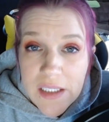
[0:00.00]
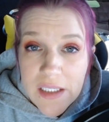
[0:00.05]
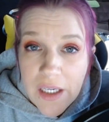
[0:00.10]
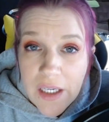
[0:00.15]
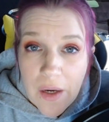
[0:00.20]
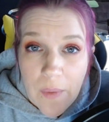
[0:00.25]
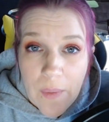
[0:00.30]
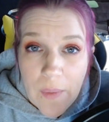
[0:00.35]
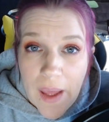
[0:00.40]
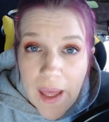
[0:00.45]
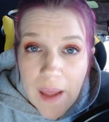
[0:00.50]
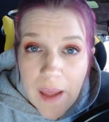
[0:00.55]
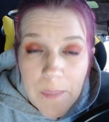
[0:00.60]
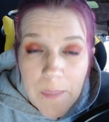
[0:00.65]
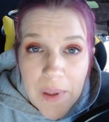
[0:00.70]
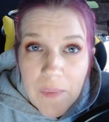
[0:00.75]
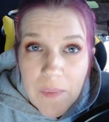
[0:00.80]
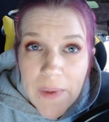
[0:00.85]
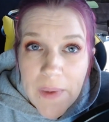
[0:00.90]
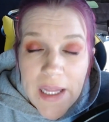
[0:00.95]
can't
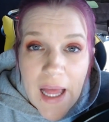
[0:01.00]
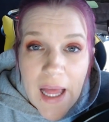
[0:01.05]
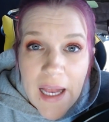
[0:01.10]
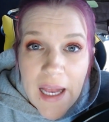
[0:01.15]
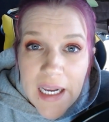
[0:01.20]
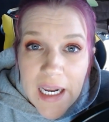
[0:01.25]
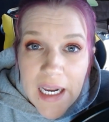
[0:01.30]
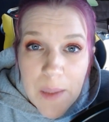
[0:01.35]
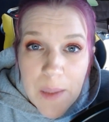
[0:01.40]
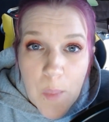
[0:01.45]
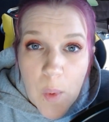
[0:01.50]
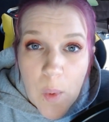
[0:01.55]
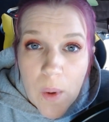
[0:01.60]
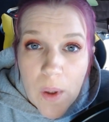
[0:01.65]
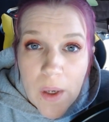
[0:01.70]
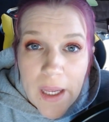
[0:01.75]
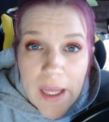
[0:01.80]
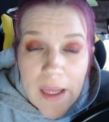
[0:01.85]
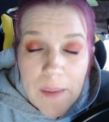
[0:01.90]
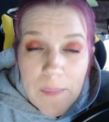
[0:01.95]
be relined
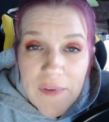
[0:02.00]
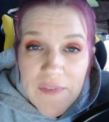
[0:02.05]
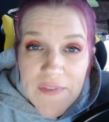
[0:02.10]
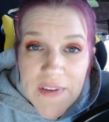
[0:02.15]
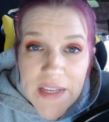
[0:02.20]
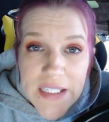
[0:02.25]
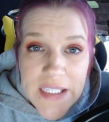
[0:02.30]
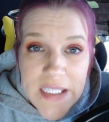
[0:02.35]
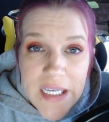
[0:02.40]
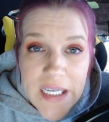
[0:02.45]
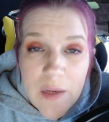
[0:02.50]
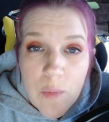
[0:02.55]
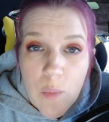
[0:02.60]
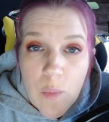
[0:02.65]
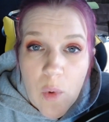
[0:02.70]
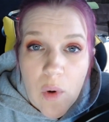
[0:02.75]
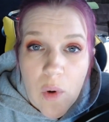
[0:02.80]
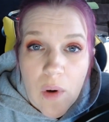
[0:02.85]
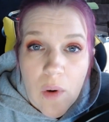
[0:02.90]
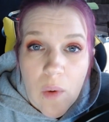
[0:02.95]
anymore, can't be fixed
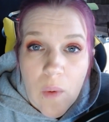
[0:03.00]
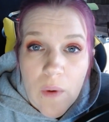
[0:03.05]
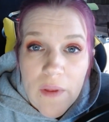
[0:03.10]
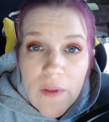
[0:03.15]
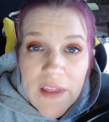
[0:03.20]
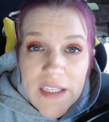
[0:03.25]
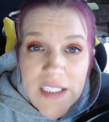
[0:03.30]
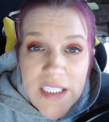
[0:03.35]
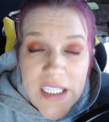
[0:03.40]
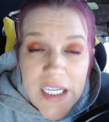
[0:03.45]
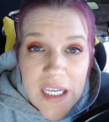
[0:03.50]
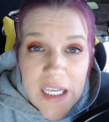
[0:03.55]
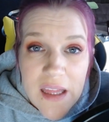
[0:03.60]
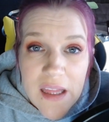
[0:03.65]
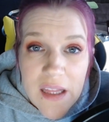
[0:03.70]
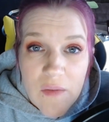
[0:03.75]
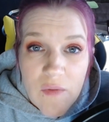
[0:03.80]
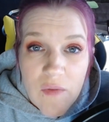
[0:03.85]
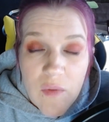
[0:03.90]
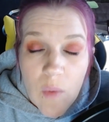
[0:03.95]
anymore, or the teeth
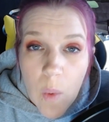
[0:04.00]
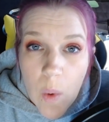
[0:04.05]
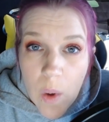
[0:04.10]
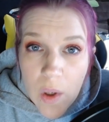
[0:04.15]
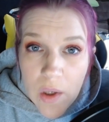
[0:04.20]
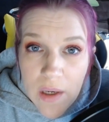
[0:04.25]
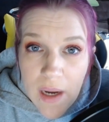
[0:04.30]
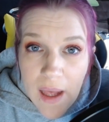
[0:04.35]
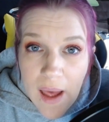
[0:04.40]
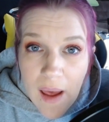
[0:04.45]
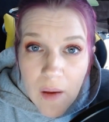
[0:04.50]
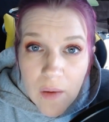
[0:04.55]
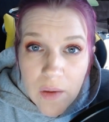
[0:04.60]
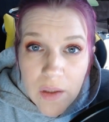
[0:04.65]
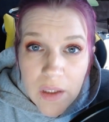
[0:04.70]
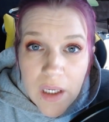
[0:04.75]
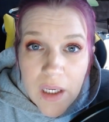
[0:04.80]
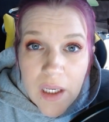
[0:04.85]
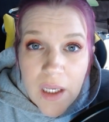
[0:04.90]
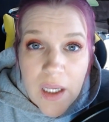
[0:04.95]
have worn down.